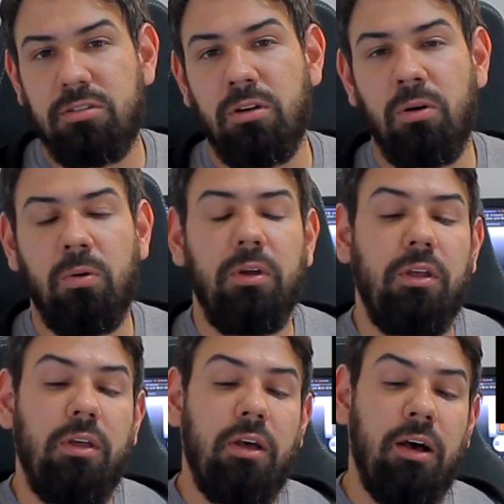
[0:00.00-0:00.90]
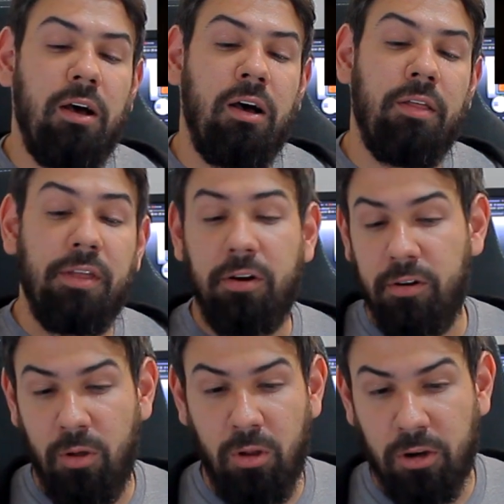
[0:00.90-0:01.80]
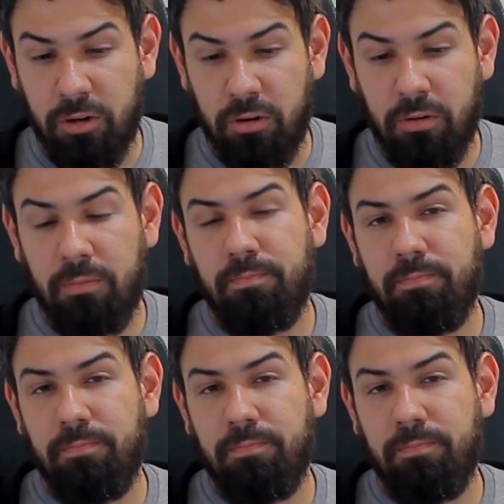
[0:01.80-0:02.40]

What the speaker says: So they are no longer.